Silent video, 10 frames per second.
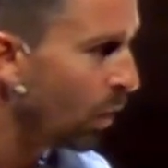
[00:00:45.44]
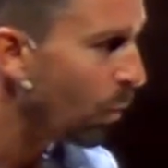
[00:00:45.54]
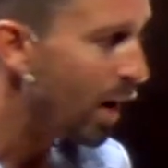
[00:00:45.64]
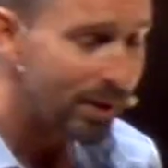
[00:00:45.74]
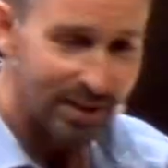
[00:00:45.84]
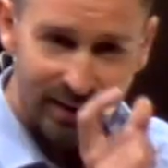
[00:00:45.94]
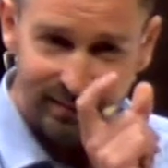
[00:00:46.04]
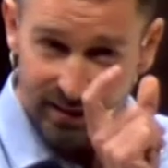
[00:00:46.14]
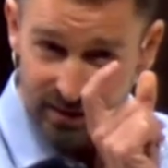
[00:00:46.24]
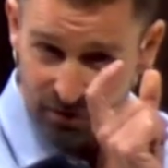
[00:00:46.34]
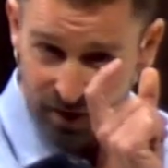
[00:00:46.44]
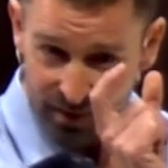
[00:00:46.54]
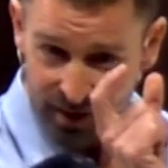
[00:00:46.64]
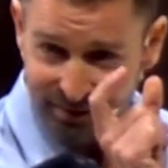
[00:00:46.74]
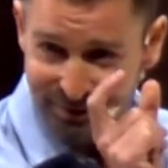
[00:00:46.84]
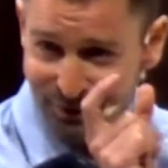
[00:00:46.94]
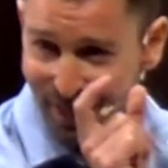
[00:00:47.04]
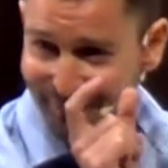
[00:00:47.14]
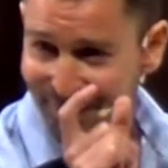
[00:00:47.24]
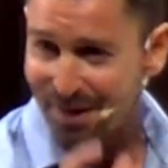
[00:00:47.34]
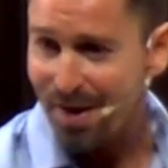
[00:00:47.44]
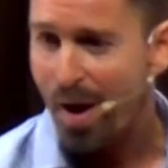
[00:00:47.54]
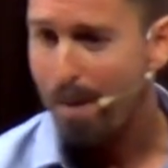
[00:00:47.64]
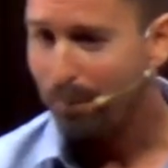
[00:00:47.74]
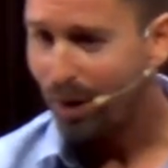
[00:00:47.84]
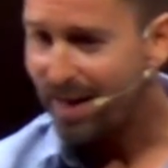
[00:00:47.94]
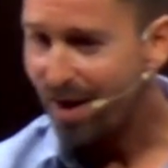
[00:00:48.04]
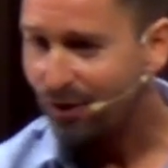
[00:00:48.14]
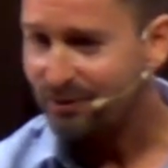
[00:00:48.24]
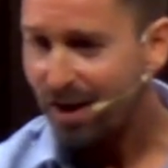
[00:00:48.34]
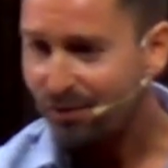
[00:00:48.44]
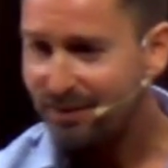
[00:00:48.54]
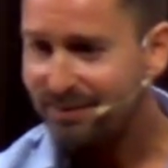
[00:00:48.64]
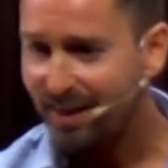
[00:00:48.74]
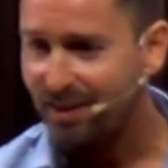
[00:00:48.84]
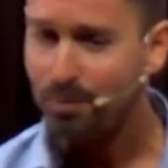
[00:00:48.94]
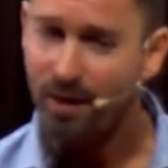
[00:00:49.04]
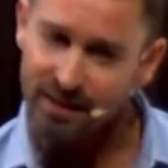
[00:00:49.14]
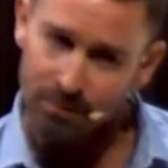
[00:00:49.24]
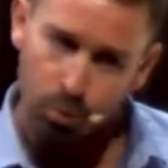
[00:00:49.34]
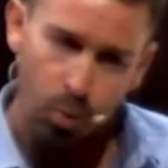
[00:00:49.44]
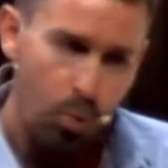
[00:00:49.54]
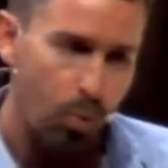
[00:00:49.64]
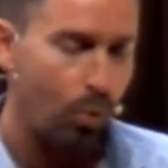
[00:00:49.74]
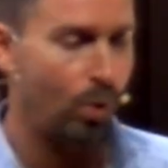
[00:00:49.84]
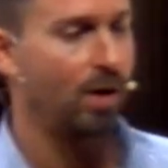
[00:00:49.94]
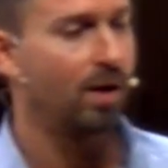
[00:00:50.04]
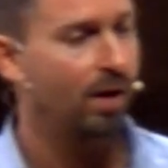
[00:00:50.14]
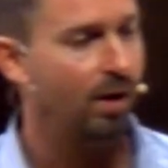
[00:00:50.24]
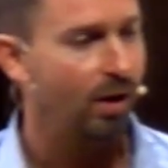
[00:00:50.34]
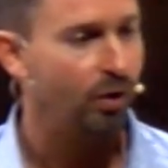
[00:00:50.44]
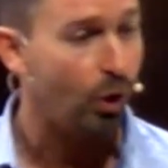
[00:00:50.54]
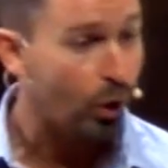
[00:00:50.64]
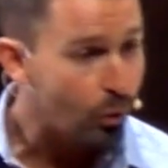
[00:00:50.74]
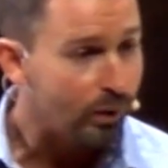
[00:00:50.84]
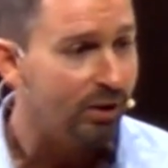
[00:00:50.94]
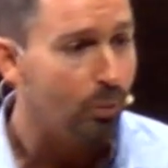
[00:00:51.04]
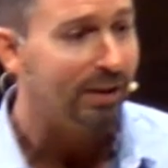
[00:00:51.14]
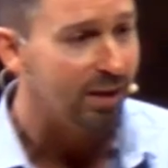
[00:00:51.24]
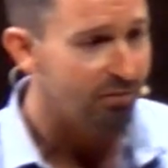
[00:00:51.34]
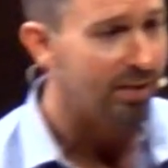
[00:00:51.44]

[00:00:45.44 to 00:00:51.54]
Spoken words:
Where we can identify that intersection and play ourselves into that space, not only do we love